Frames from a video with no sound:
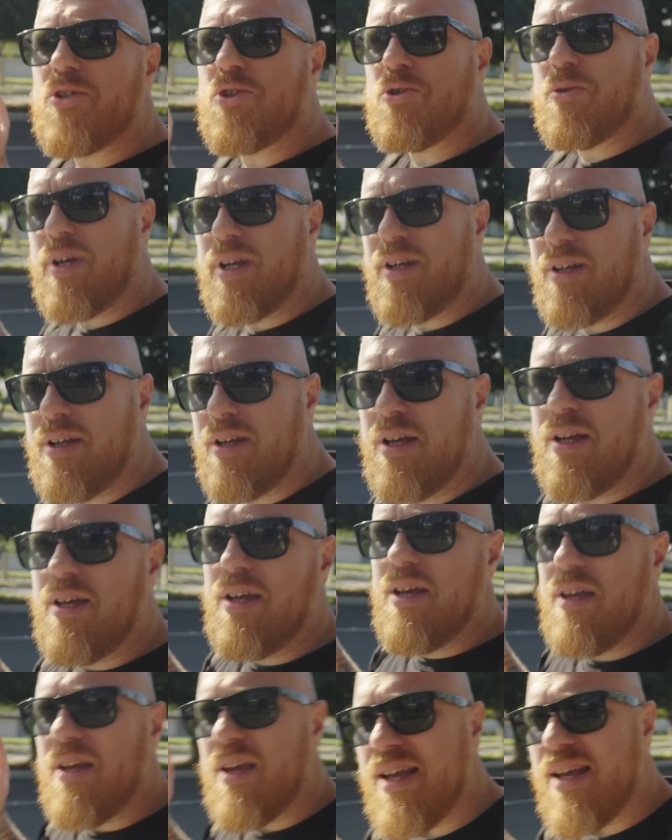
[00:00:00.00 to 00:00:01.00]
Street
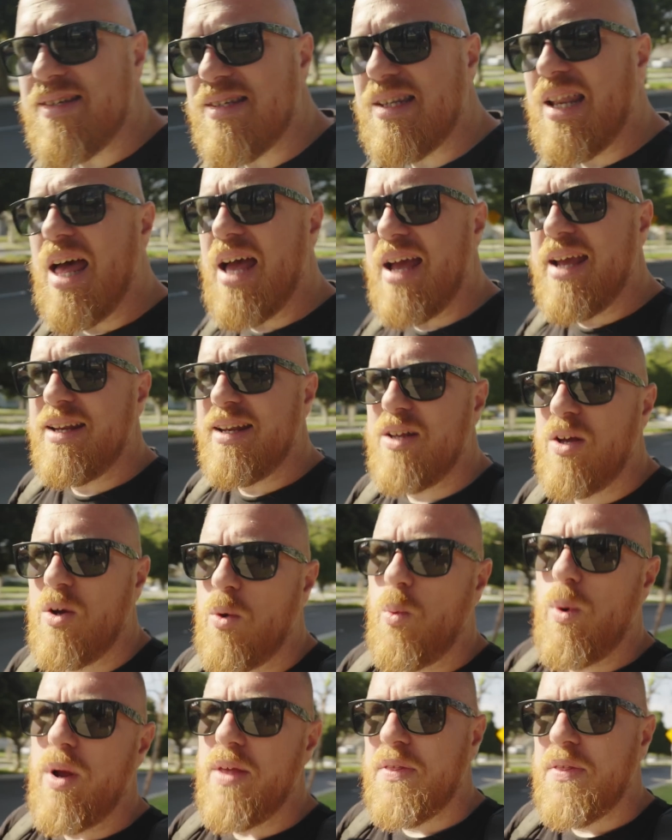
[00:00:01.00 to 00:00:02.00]
is lined
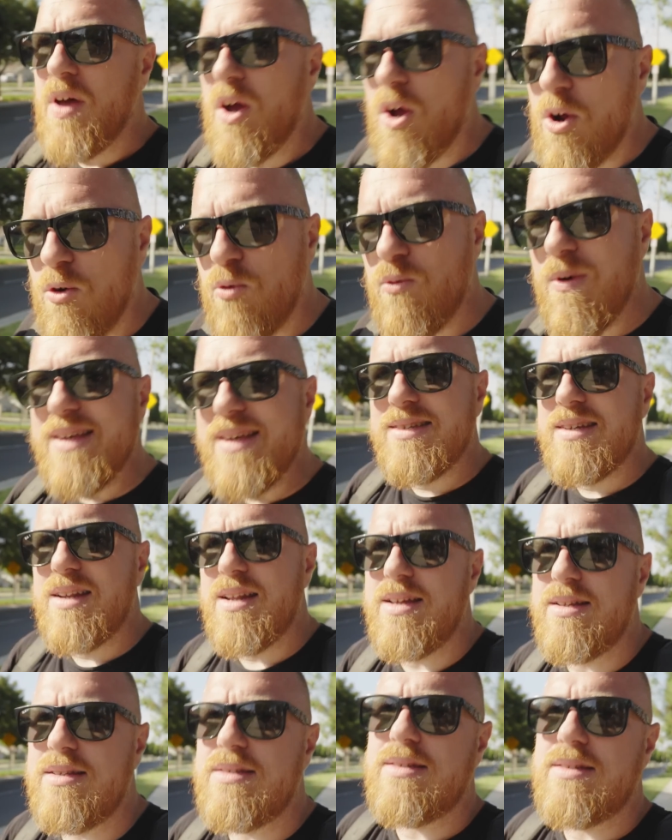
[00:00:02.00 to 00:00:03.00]
with
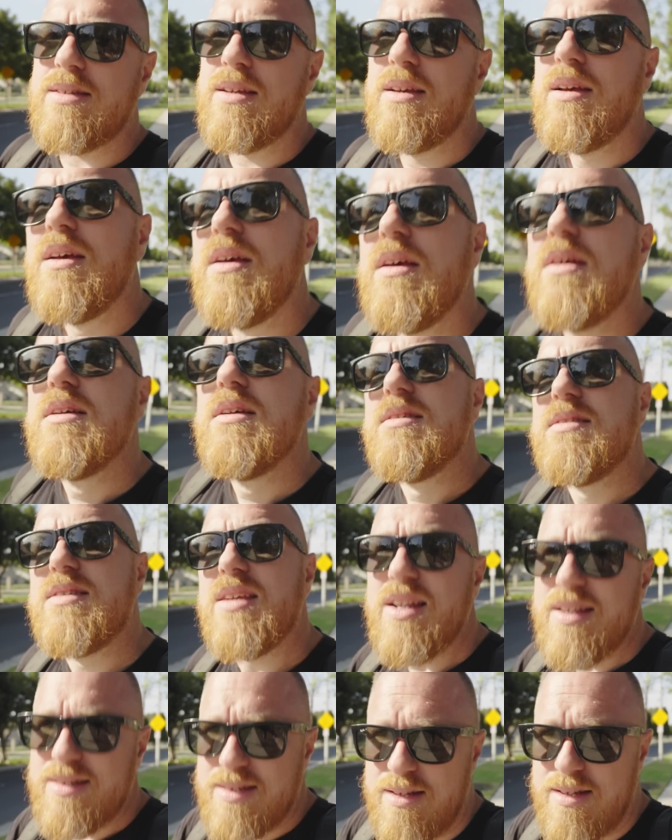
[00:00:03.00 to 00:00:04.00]
residents,
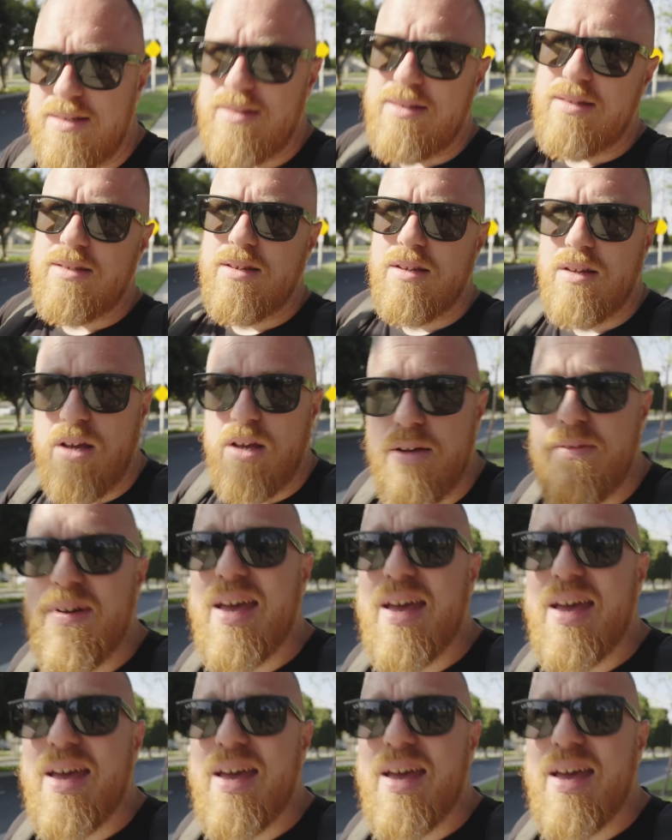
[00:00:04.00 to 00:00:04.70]
citizens of